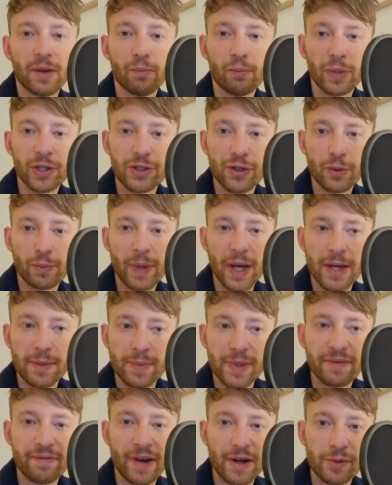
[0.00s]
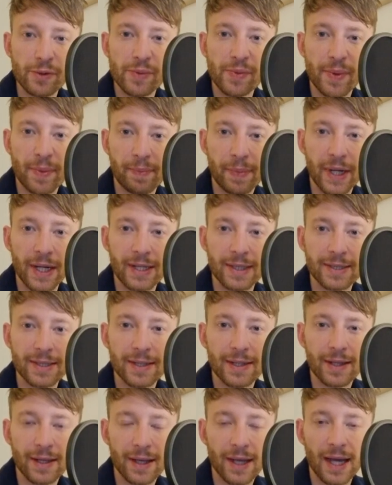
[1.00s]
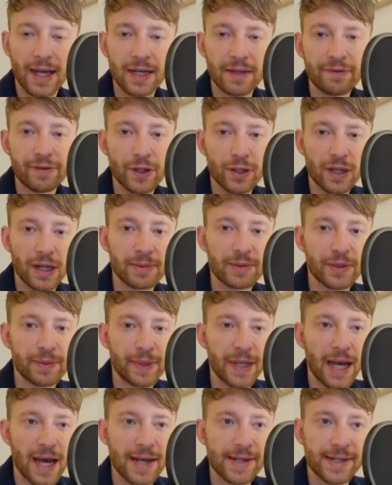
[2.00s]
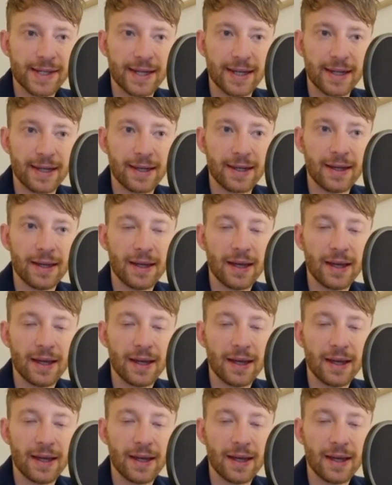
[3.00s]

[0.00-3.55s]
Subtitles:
But you better be very prepared. And if you come to me asking